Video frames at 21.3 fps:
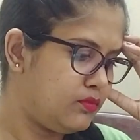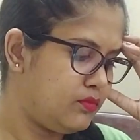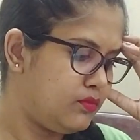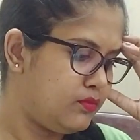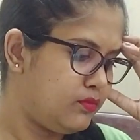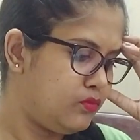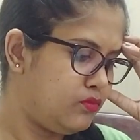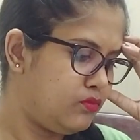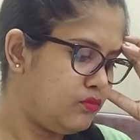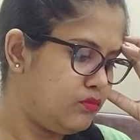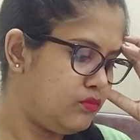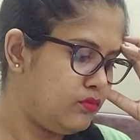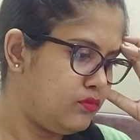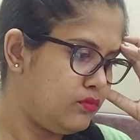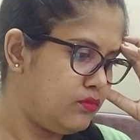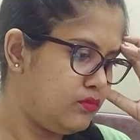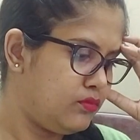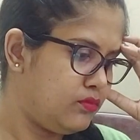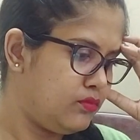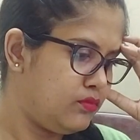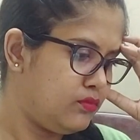
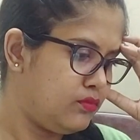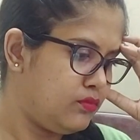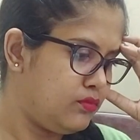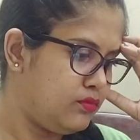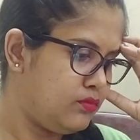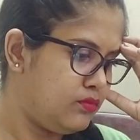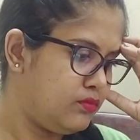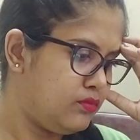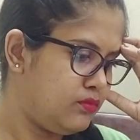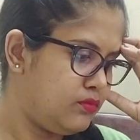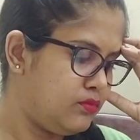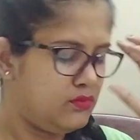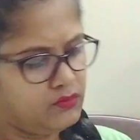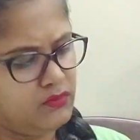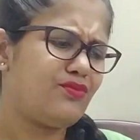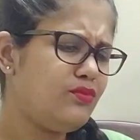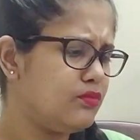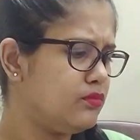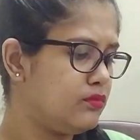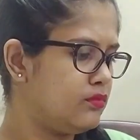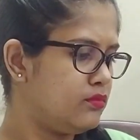
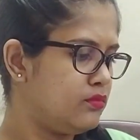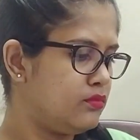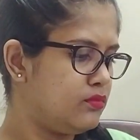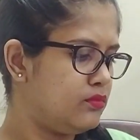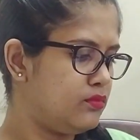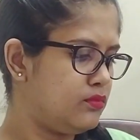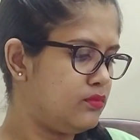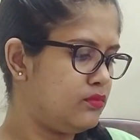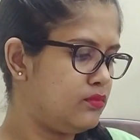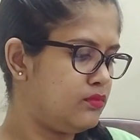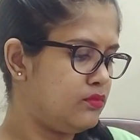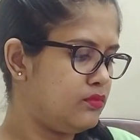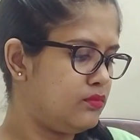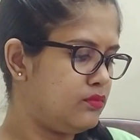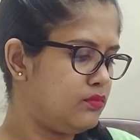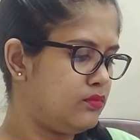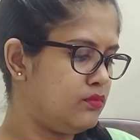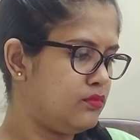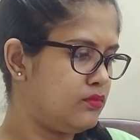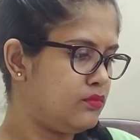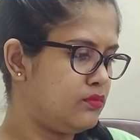
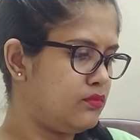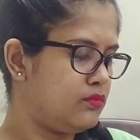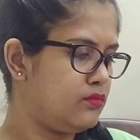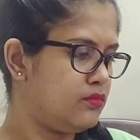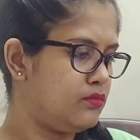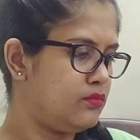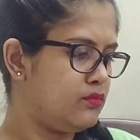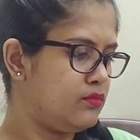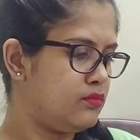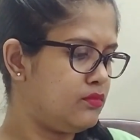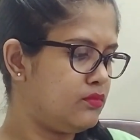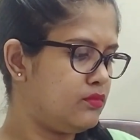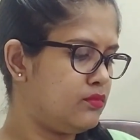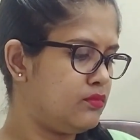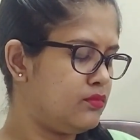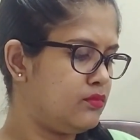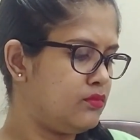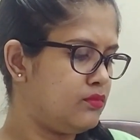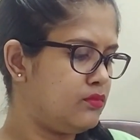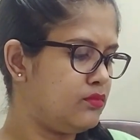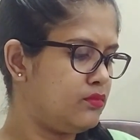
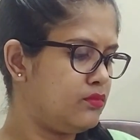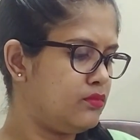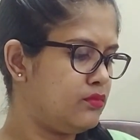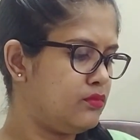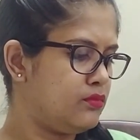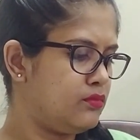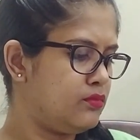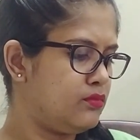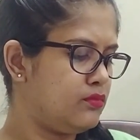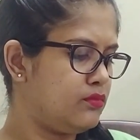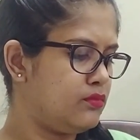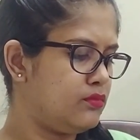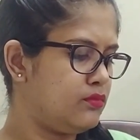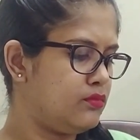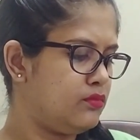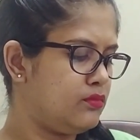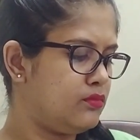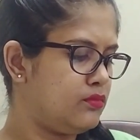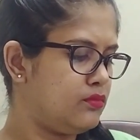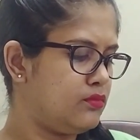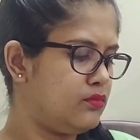
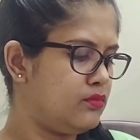(silence)